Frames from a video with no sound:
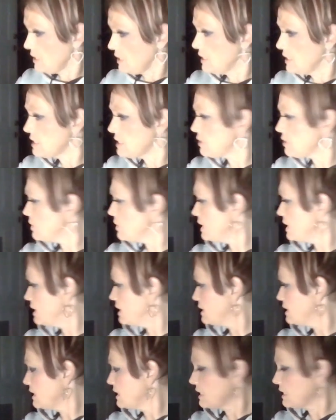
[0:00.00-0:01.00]
let's go
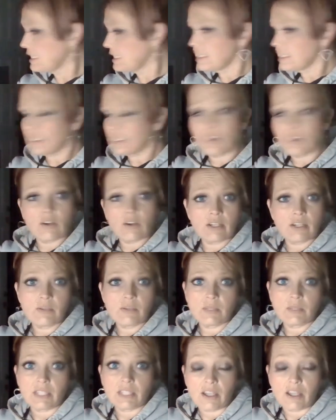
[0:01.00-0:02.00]
ahead and get started
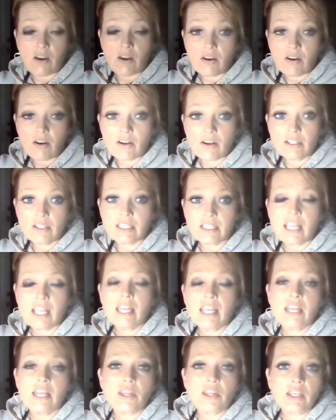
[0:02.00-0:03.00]
with the cards.
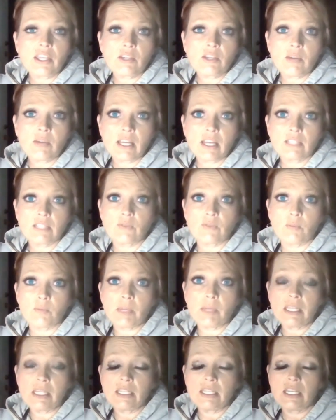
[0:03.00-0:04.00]
Thank you guys for
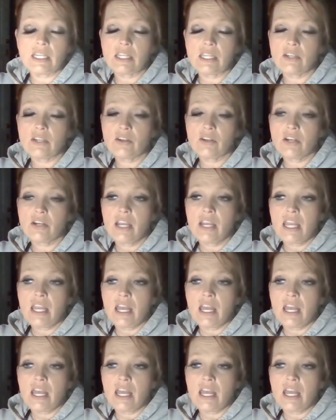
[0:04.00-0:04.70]
being here.